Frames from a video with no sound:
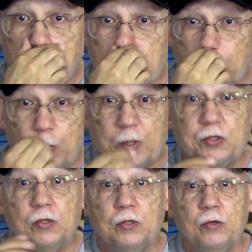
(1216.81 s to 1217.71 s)
So what
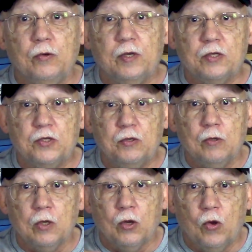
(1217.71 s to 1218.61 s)
you do is you
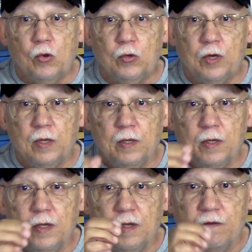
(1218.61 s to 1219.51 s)
load
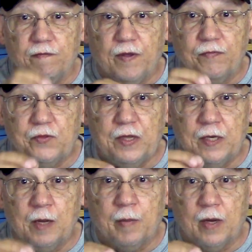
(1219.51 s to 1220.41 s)
15
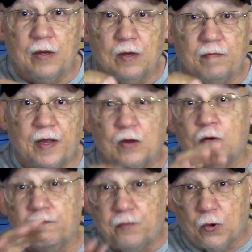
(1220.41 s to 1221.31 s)
ml of ink or
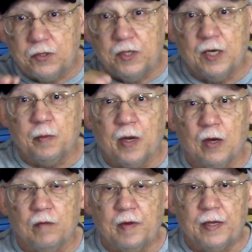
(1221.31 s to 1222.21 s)
14
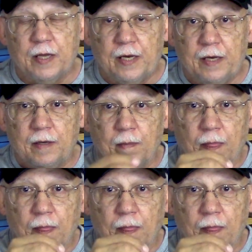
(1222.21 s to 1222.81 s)
ml of ink in it.